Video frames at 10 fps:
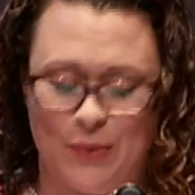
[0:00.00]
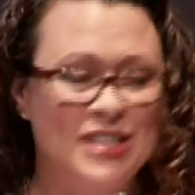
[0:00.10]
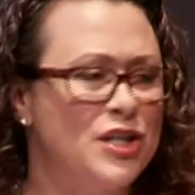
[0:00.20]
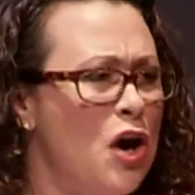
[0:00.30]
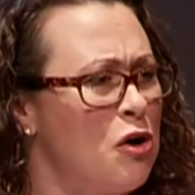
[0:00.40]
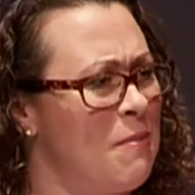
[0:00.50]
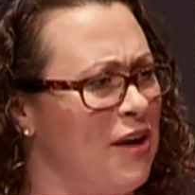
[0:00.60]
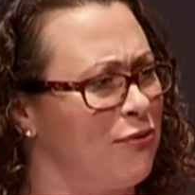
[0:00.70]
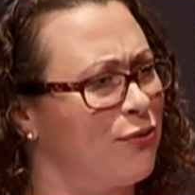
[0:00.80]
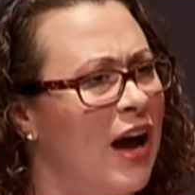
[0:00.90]
We saw her
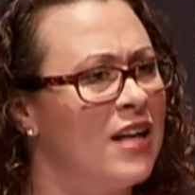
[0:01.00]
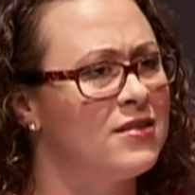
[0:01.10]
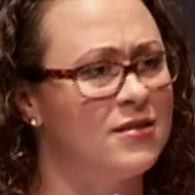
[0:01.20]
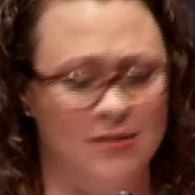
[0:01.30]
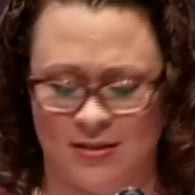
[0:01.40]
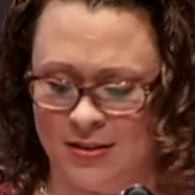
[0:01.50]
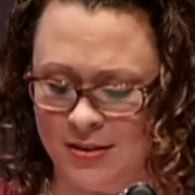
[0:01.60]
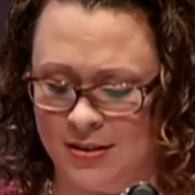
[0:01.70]
make friends.